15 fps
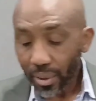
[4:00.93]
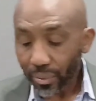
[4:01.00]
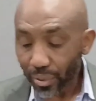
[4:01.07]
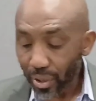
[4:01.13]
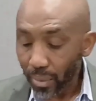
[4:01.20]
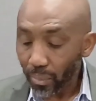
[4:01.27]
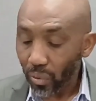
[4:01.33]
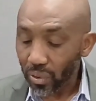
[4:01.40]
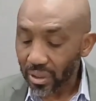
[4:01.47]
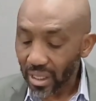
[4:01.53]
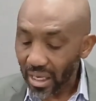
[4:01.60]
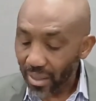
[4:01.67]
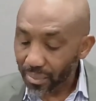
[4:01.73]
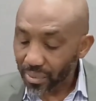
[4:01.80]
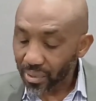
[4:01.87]
three or more
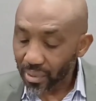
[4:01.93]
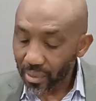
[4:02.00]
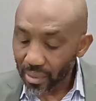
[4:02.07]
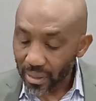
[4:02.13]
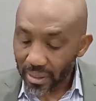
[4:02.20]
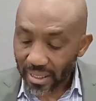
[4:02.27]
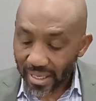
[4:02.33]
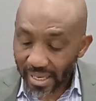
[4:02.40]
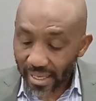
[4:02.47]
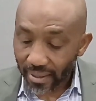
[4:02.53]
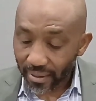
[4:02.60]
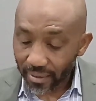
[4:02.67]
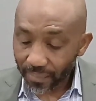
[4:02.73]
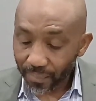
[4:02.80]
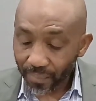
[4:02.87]
times in a
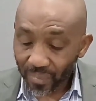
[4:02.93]
year,